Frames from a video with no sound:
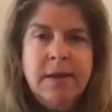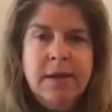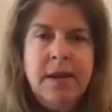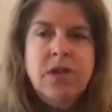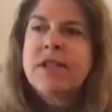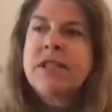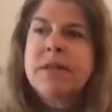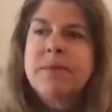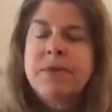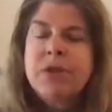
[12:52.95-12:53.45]

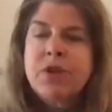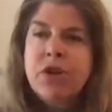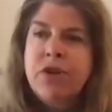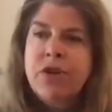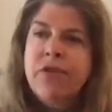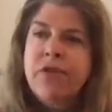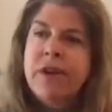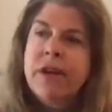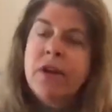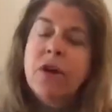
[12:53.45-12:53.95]
Just
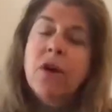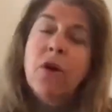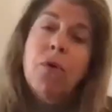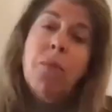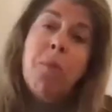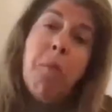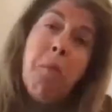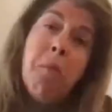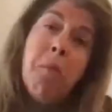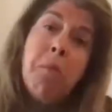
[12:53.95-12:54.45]
observe it and
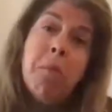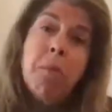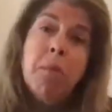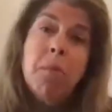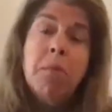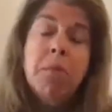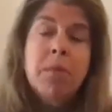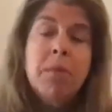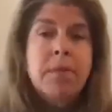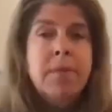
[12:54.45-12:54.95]
go,
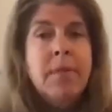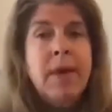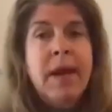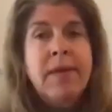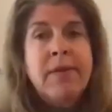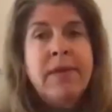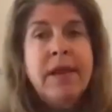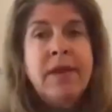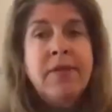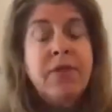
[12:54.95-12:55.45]

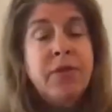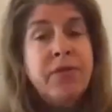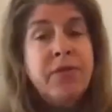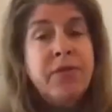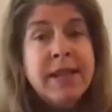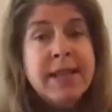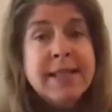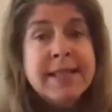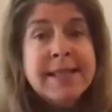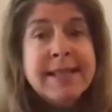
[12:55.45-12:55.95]
And then if you
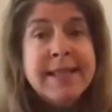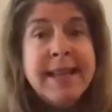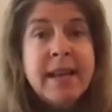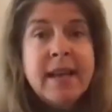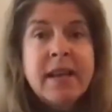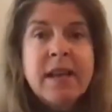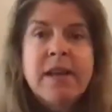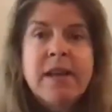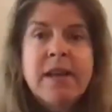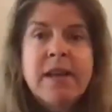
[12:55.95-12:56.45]
feel it's
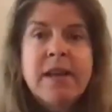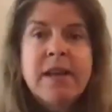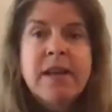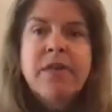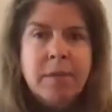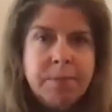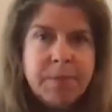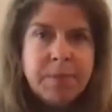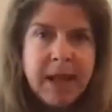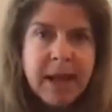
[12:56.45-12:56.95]
negative,
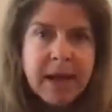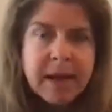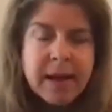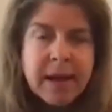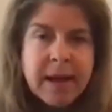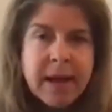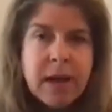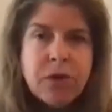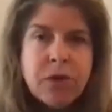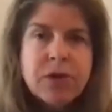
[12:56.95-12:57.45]

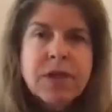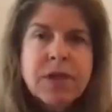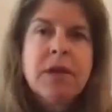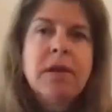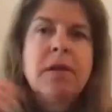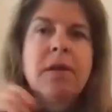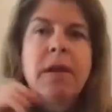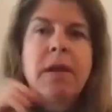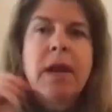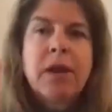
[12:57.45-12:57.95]
pluck it out
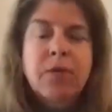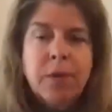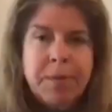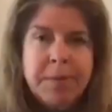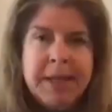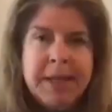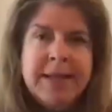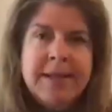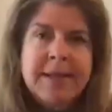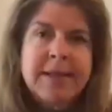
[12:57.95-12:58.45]
and
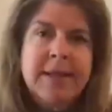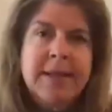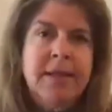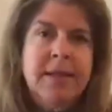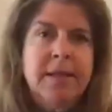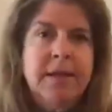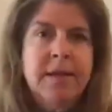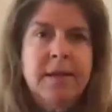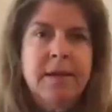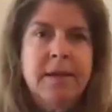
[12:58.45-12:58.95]
replace
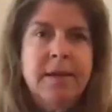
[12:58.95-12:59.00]
it.